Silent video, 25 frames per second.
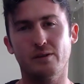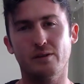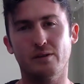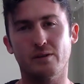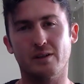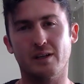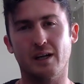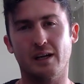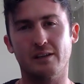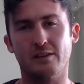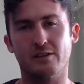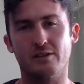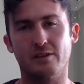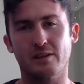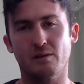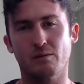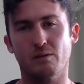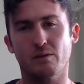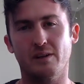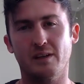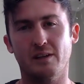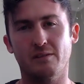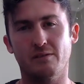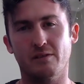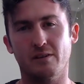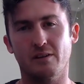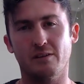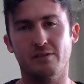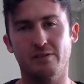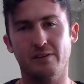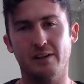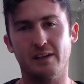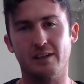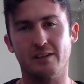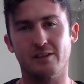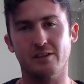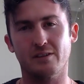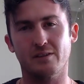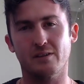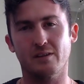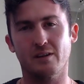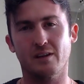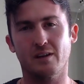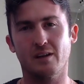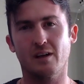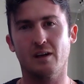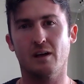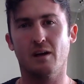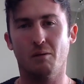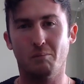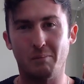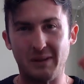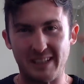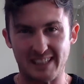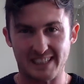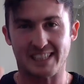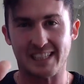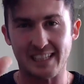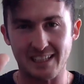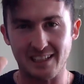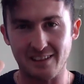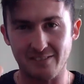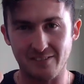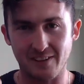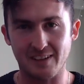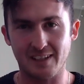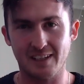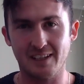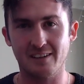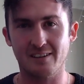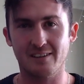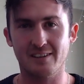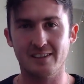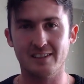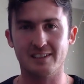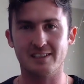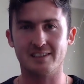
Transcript: your country, and will never affect you. Be scared of it. Here it